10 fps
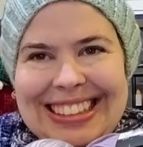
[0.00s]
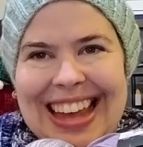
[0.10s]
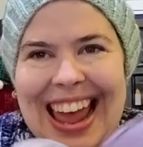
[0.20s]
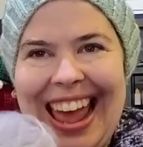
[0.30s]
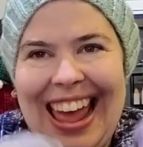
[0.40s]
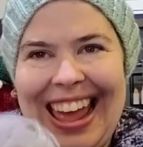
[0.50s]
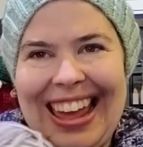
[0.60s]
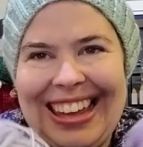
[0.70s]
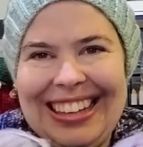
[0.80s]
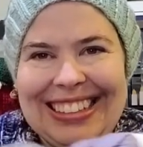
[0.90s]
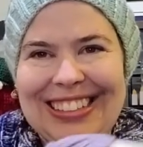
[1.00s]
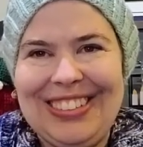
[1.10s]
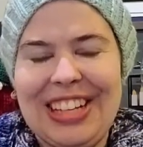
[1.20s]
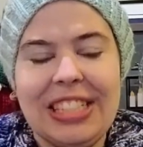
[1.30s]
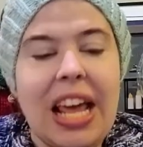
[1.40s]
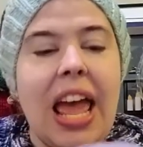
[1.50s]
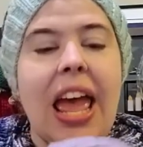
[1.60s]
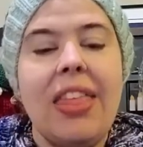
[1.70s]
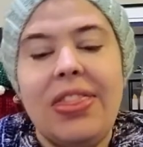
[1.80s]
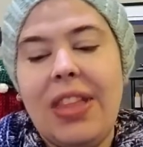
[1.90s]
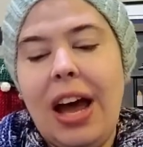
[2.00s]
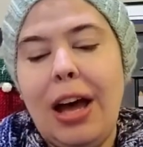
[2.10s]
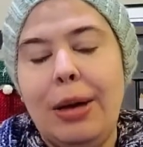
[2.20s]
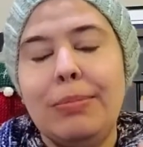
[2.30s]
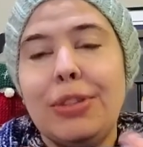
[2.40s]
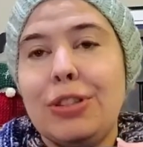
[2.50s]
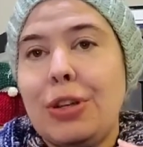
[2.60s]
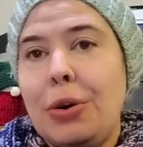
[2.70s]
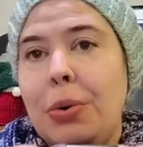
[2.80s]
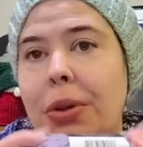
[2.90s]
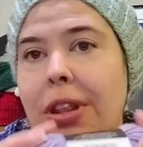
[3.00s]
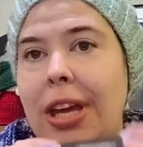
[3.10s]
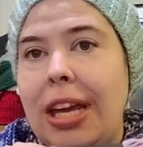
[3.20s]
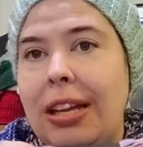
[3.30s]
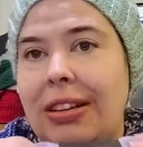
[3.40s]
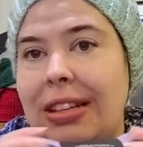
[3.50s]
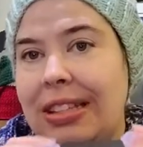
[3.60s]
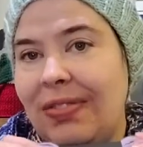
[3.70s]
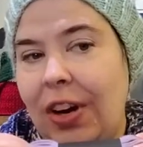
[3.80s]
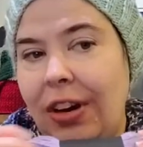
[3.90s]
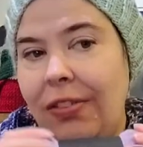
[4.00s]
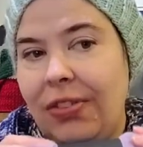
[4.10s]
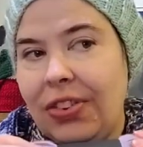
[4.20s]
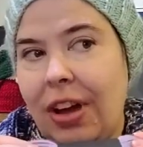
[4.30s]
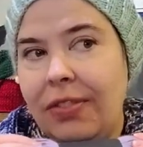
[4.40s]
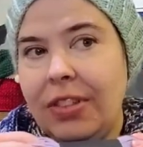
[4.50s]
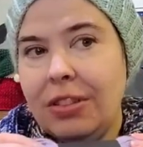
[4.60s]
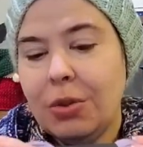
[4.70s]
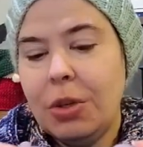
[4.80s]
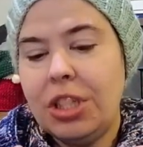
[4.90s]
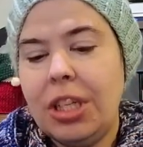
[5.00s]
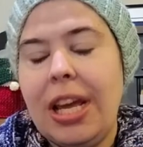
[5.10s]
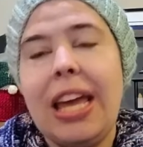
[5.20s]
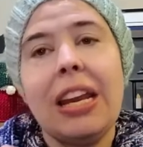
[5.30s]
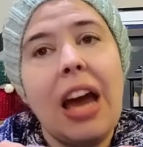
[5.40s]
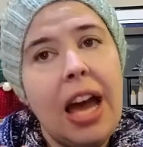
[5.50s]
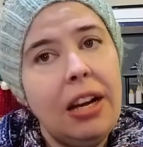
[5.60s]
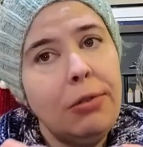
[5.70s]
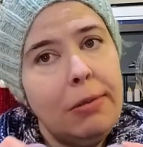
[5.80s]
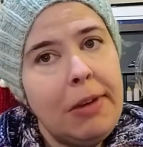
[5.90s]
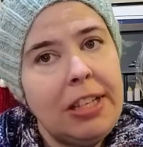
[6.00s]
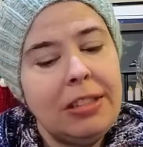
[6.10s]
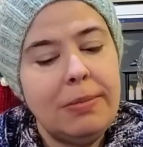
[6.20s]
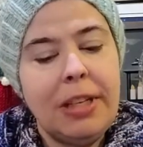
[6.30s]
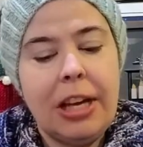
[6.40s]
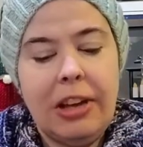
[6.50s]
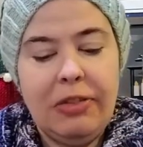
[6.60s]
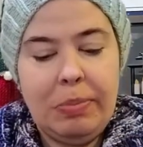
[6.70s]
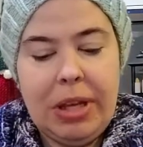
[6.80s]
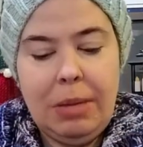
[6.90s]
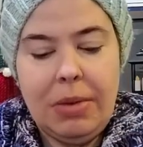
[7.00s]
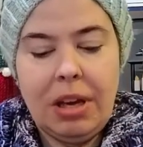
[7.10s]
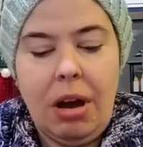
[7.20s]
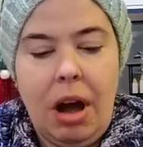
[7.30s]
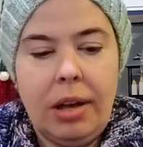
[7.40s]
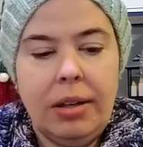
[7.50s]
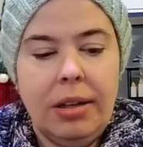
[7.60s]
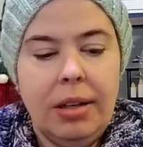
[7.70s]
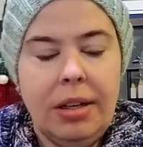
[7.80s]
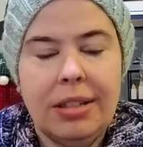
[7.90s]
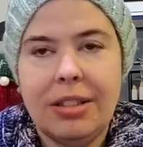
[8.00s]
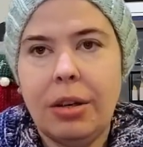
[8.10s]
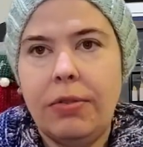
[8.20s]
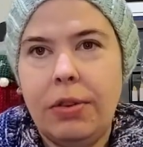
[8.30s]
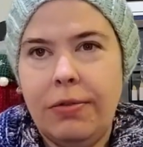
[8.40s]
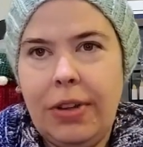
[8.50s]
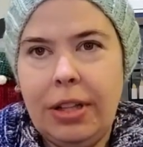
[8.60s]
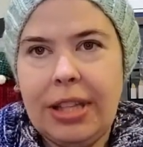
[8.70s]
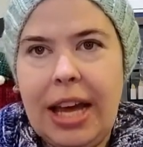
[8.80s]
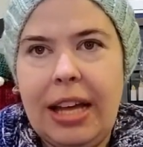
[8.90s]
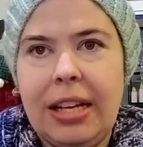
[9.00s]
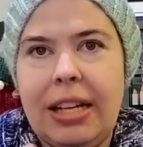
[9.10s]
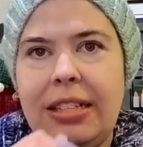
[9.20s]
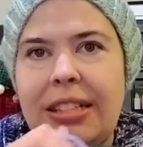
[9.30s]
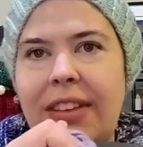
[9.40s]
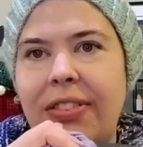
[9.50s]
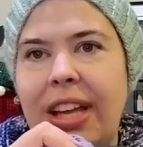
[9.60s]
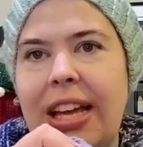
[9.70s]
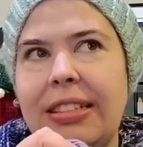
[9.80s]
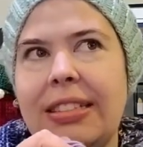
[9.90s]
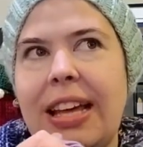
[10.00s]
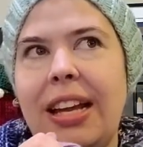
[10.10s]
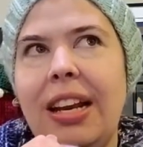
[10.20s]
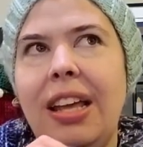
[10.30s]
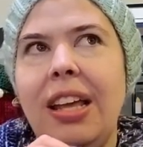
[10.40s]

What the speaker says: Yay! New Year's. So it's very soft and squishy. It kind of reminds me of Pima cotton. So if you felt that, it definitely has that